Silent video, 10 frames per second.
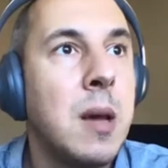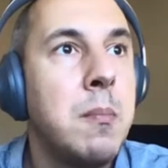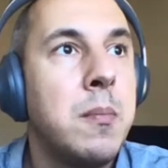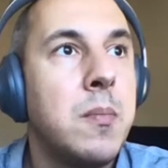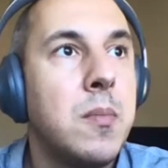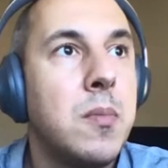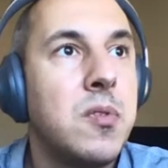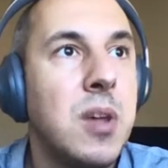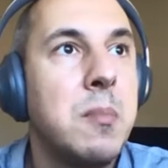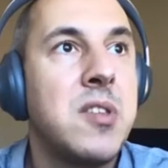some
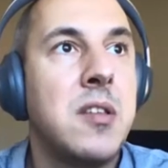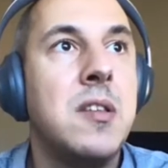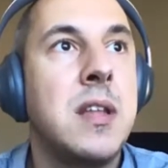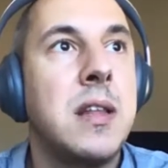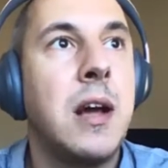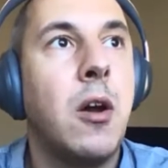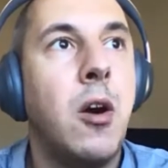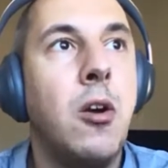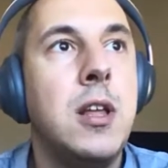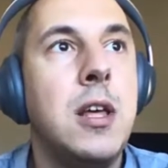settings that are
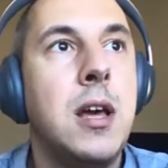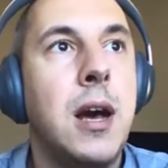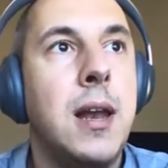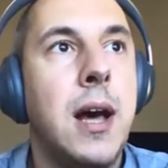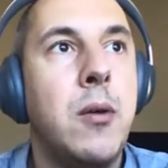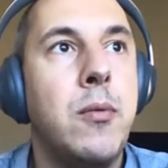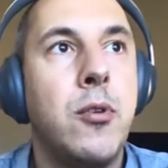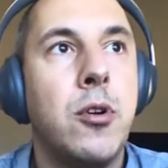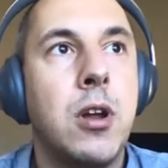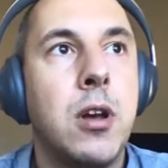only allow
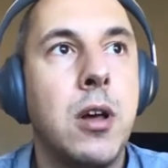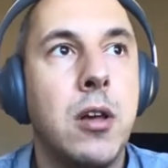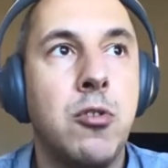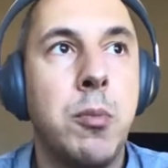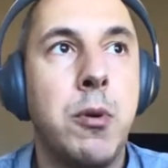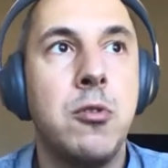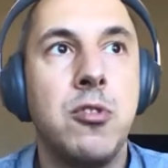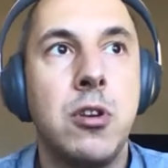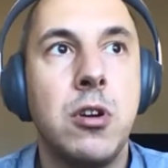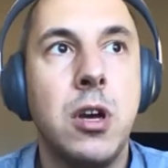for a super
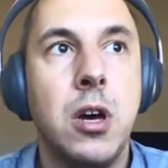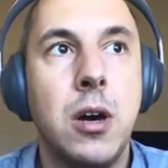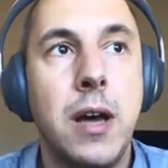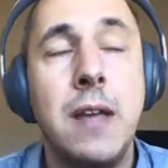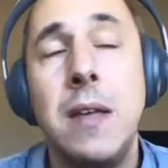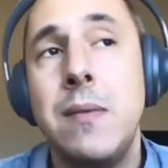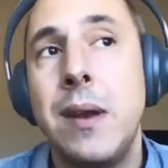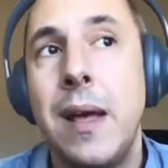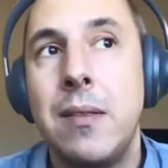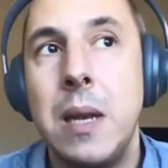user,
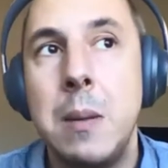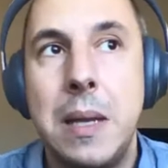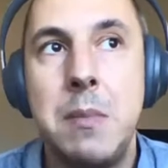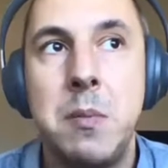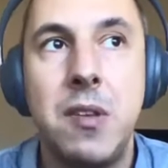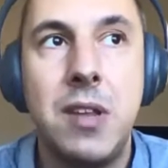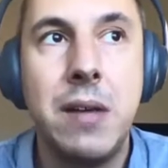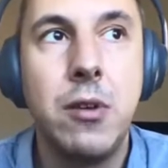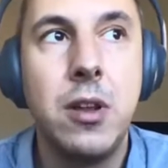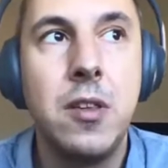even at the namespace
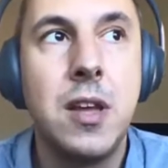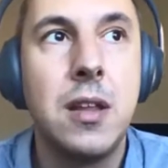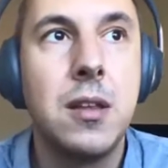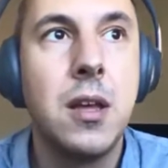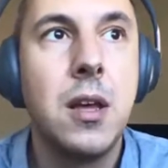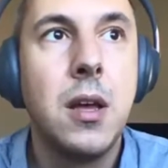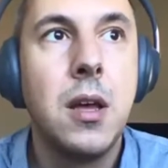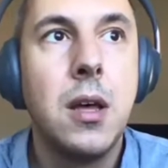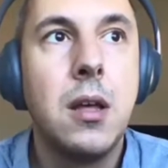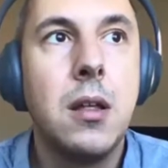level, is that
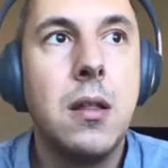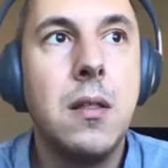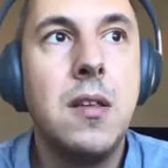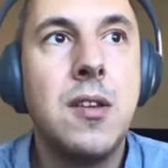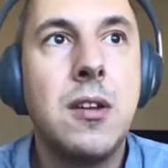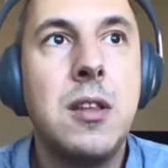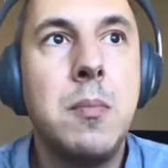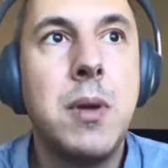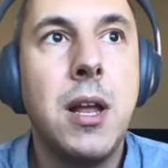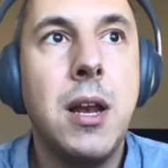these are
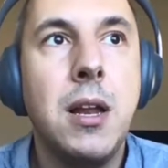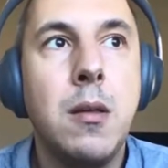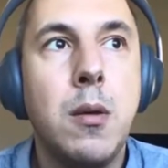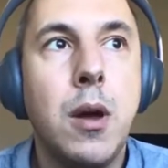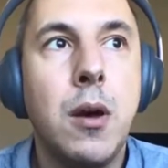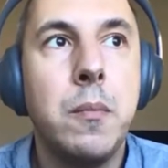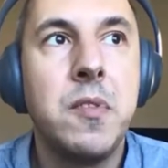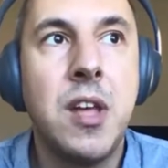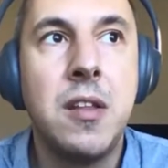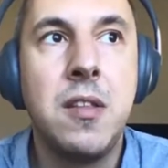typically
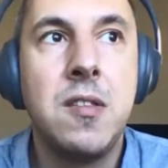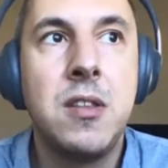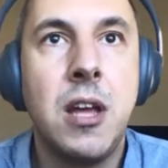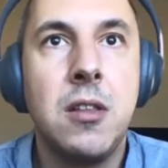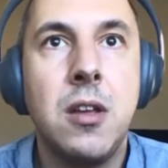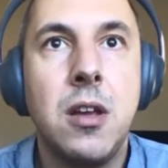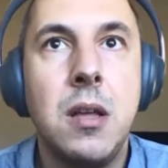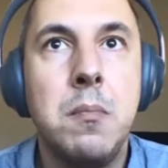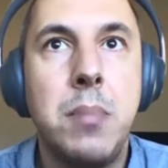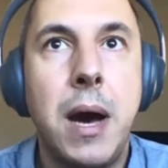settings that
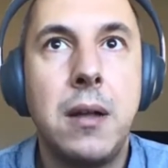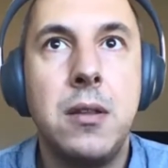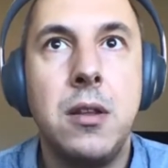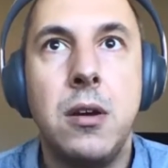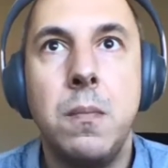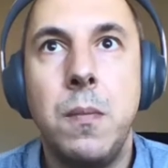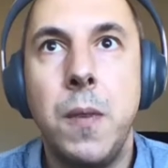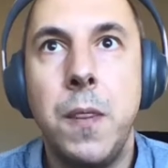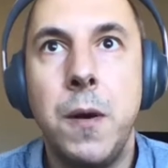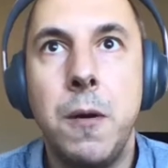impact
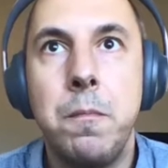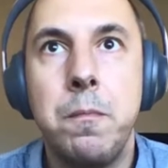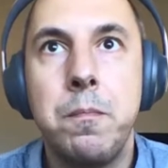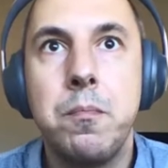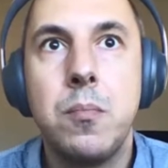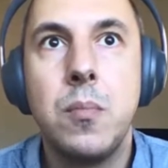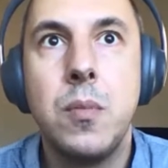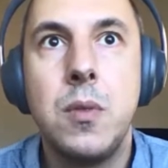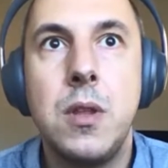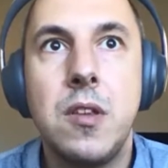the
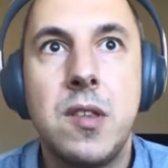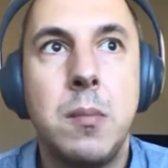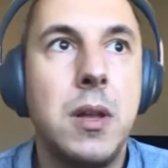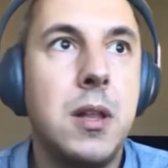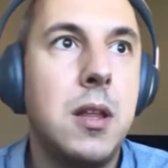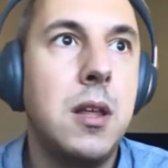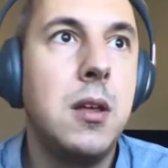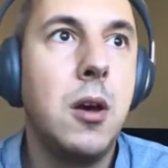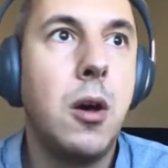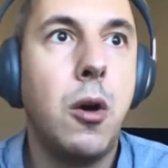
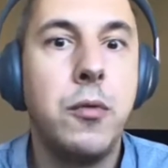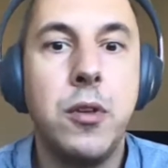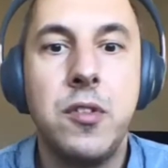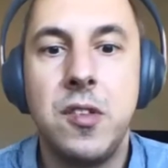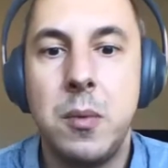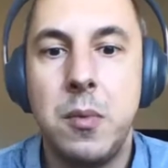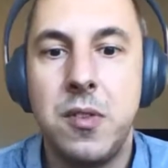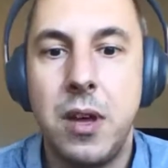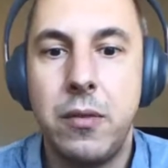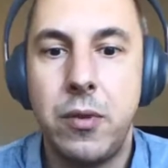stability of the system
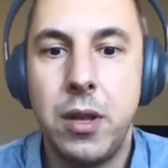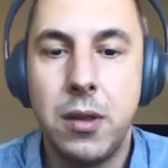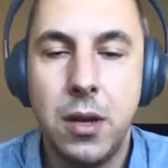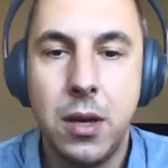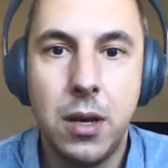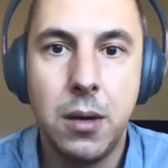itself, right?